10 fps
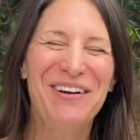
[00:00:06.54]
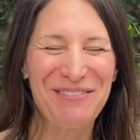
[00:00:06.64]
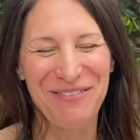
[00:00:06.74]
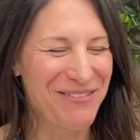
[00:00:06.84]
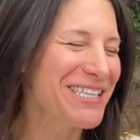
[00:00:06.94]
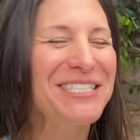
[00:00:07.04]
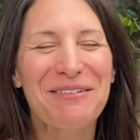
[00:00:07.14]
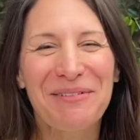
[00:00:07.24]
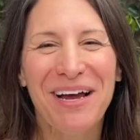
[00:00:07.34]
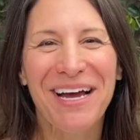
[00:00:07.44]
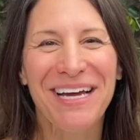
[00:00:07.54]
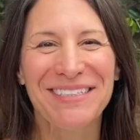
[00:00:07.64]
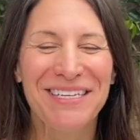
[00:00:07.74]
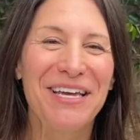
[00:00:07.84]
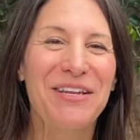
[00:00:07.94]
What's up, guys?
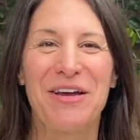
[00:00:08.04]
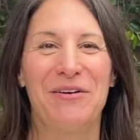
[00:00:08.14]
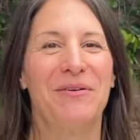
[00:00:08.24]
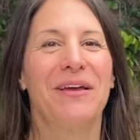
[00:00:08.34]
No.